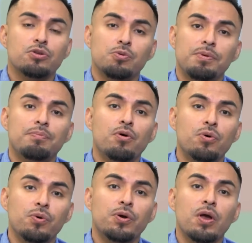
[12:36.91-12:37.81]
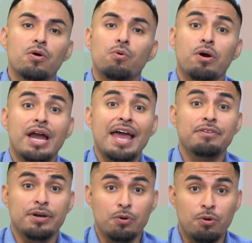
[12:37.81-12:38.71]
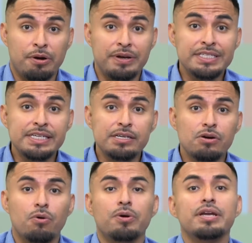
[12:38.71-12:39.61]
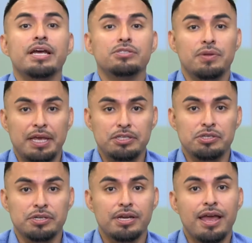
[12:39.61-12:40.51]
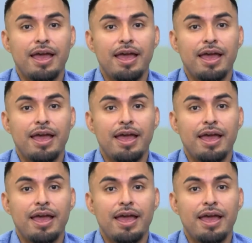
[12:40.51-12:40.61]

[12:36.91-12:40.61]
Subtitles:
to people who are either in quarantine or in isolation.